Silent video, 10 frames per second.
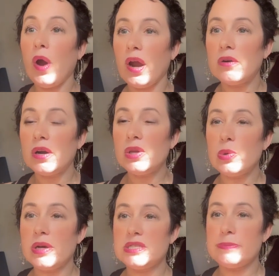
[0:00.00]
Where are
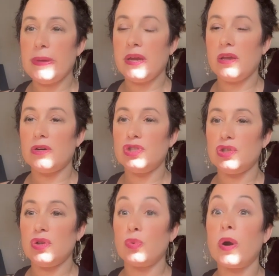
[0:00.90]
you not speaking your
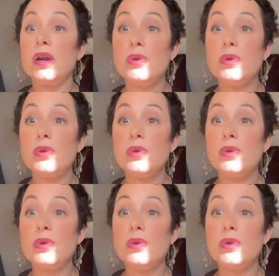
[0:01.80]
truth?